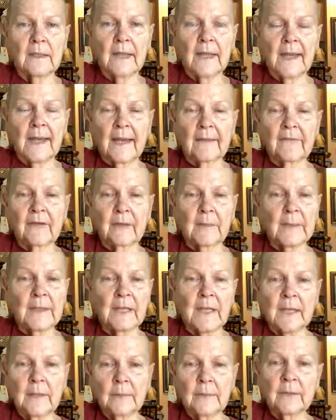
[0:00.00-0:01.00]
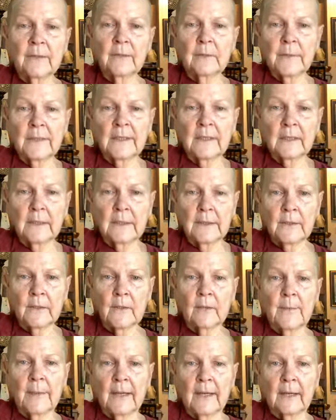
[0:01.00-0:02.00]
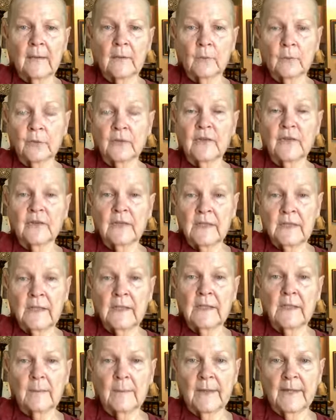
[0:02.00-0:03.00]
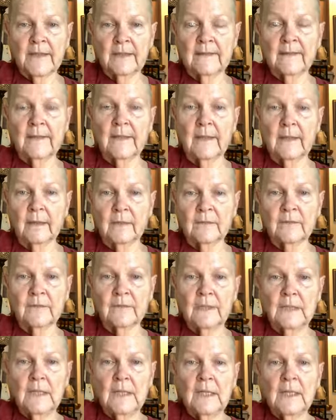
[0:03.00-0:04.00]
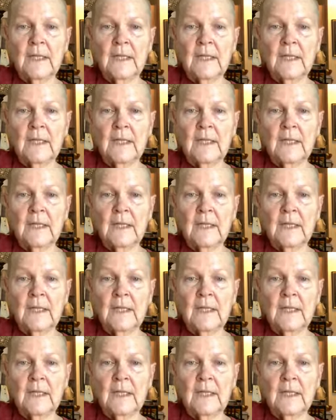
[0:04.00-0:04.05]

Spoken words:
I haven't been able to be clear about or see in myself.